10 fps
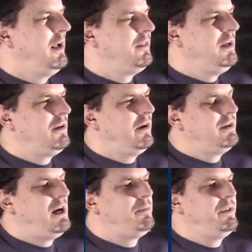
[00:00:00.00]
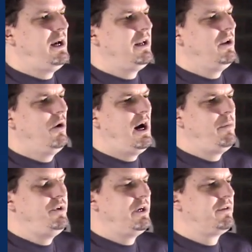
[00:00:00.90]
And I think on top of that, you know,
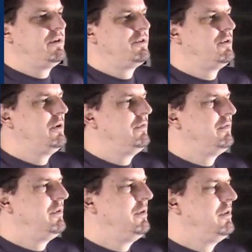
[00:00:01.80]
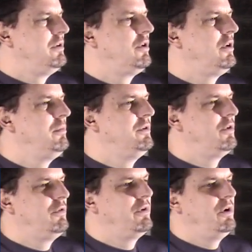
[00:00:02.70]
objects are sort of, the, the term
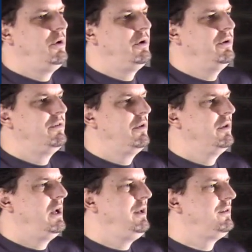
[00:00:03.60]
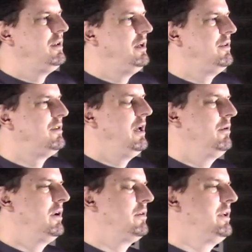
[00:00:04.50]
is overloaded. So the nice thing is
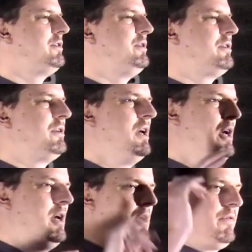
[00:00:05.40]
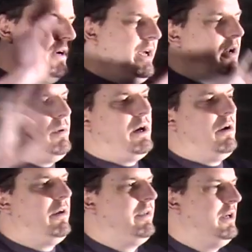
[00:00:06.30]
saying, look, let's just forget
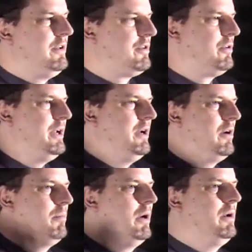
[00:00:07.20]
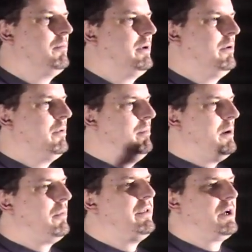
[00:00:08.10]
about all the history here, but, but
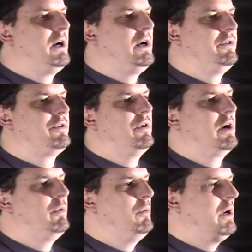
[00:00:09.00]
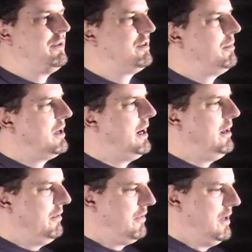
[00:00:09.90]
remember the construct. We want some
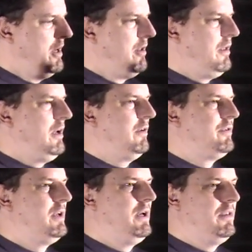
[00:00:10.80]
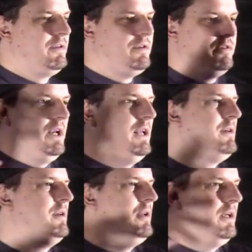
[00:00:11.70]
kind of thing of saying this is an
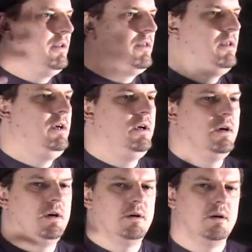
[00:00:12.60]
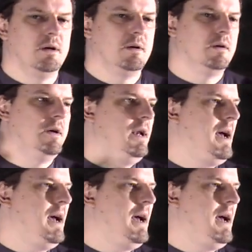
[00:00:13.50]
entity, a thing, a, a, a